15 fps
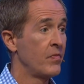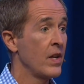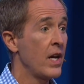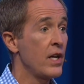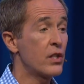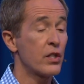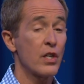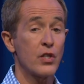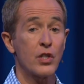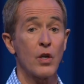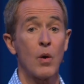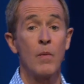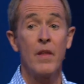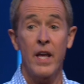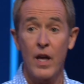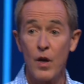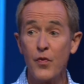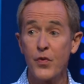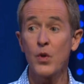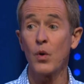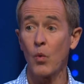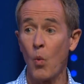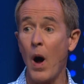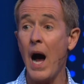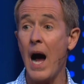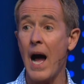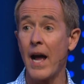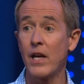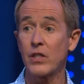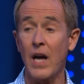He says, so if you're
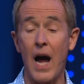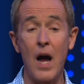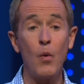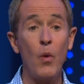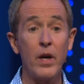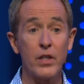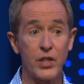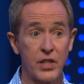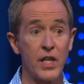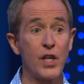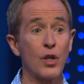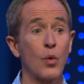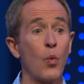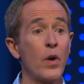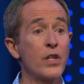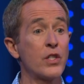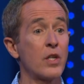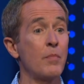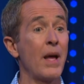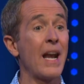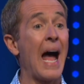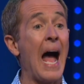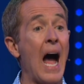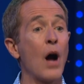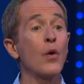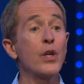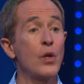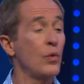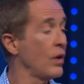wise, I want to see your wisdom in how you